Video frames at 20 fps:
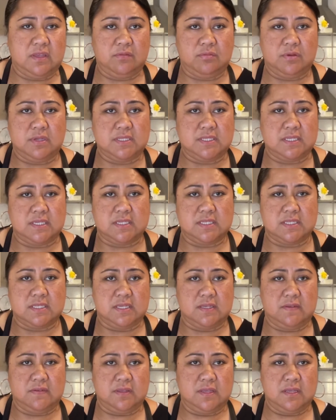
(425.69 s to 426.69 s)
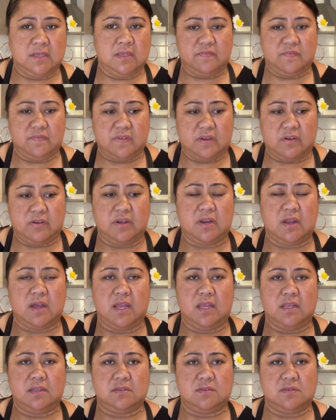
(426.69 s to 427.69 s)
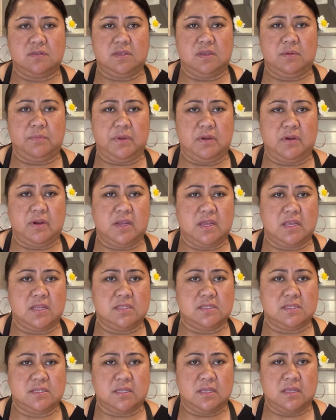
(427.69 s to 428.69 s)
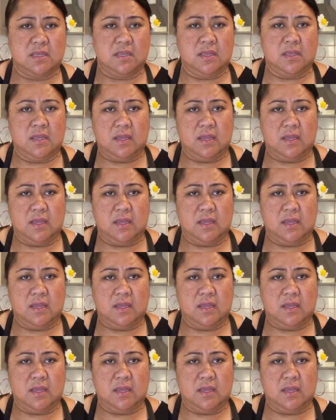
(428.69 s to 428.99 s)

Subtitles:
360 Fahrenheit to the Americans